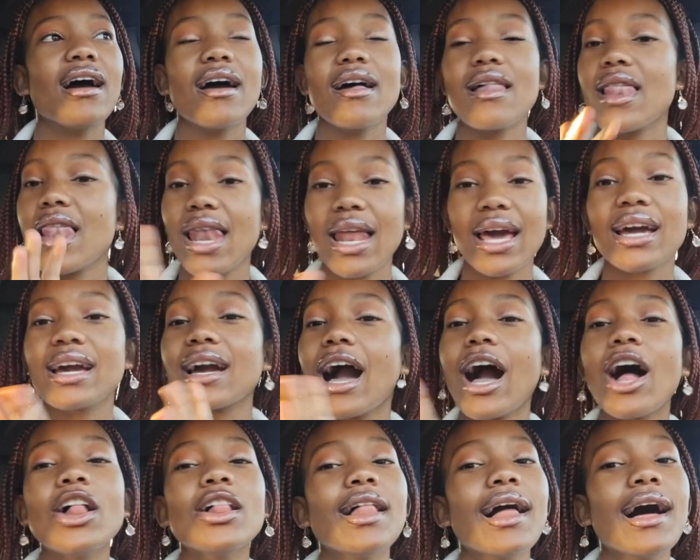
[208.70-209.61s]
Like,
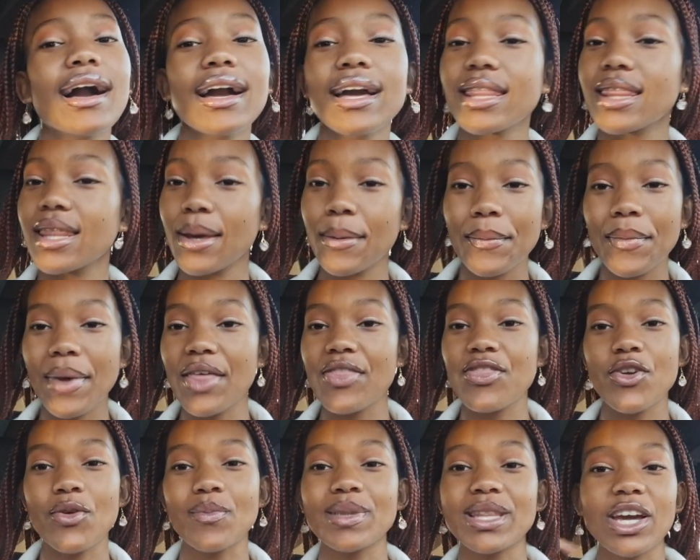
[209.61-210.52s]
I'll hug them
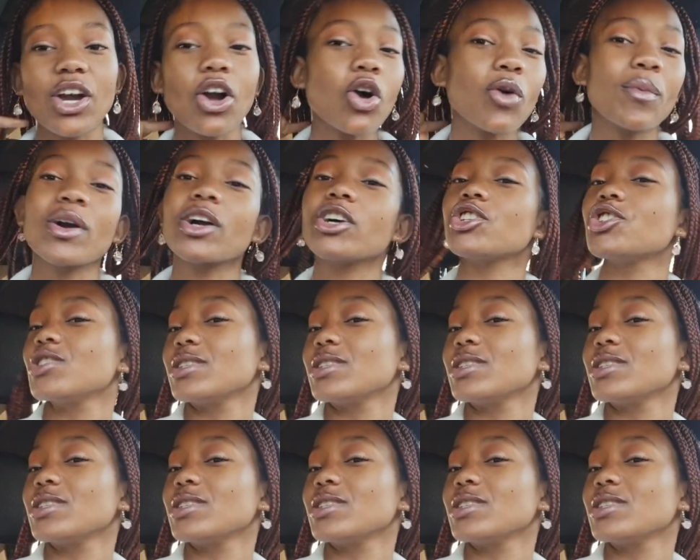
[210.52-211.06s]
and they'll be like, oh my gosh,